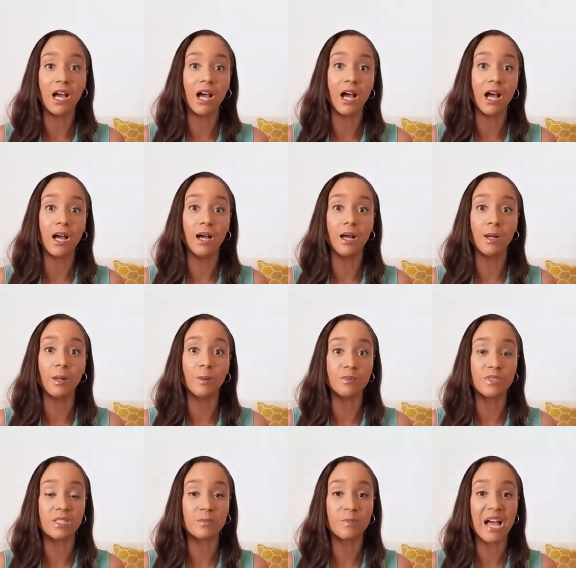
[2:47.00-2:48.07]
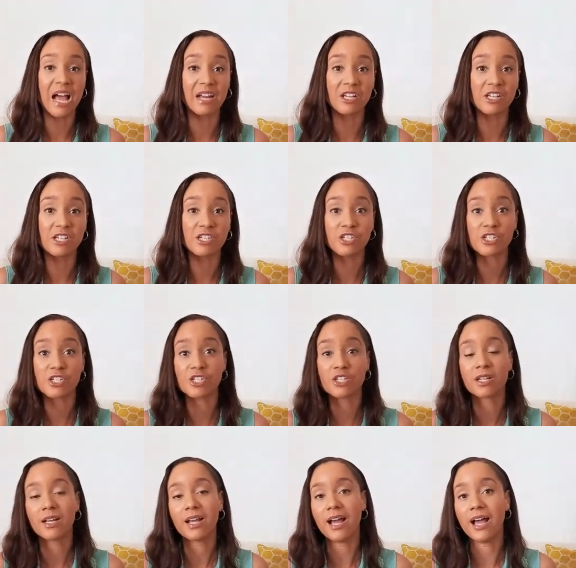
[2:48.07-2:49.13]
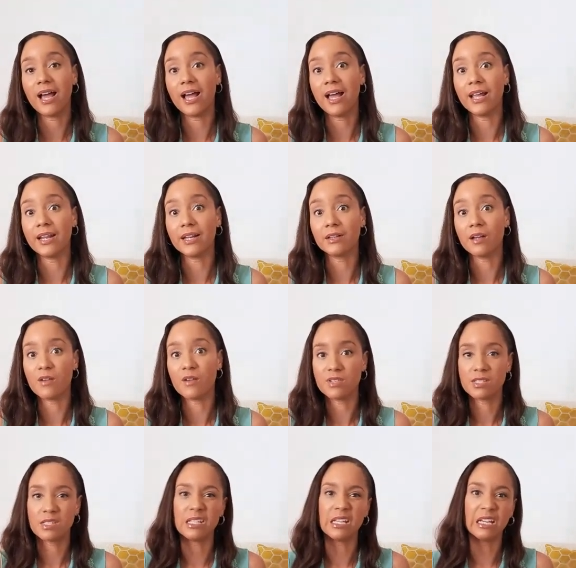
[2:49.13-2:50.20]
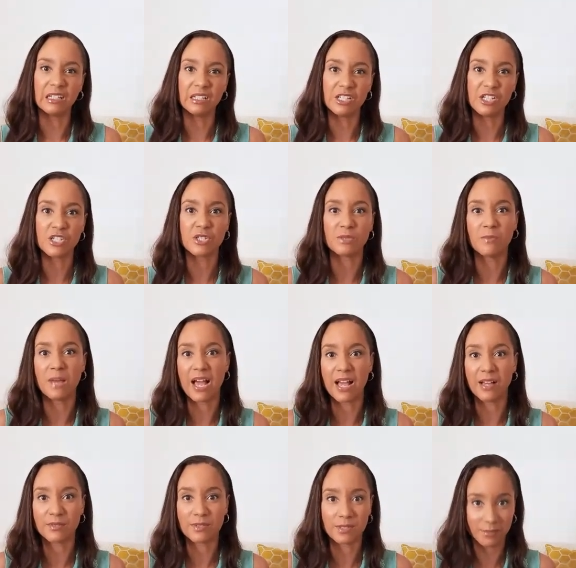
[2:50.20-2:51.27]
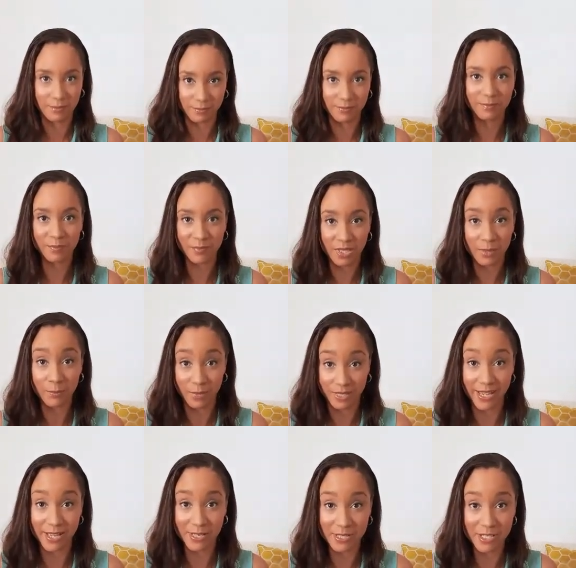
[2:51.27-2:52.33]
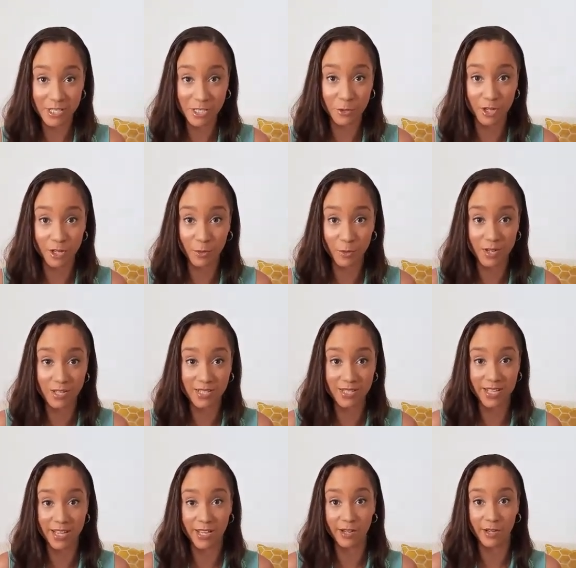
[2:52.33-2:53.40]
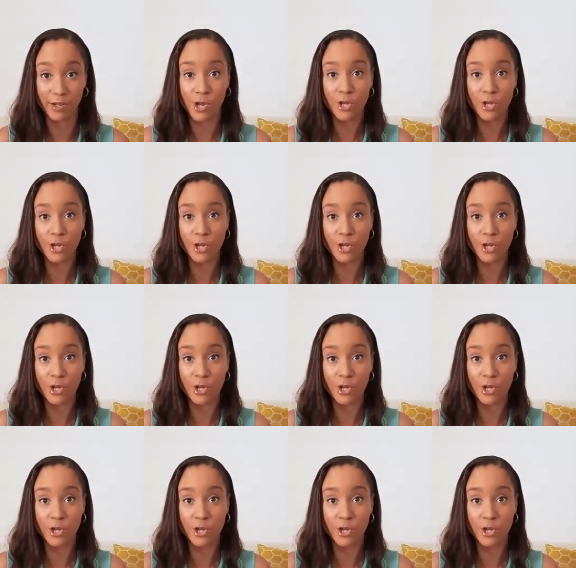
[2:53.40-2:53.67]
um, Spanish, and obviously English, maths, but yeah, six grade ones and